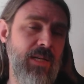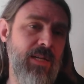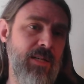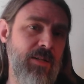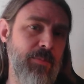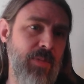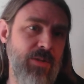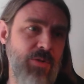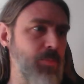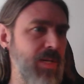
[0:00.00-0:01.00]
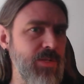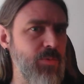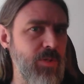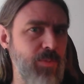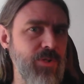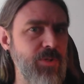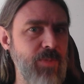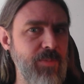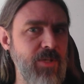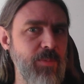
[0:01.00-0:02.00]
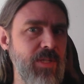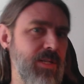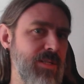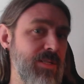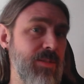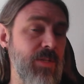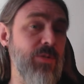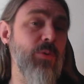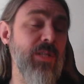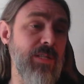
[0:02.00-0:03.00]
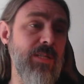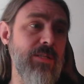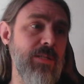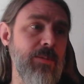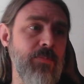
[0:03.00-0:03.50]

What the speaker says: And so might as well push them up there because it's quick and easy.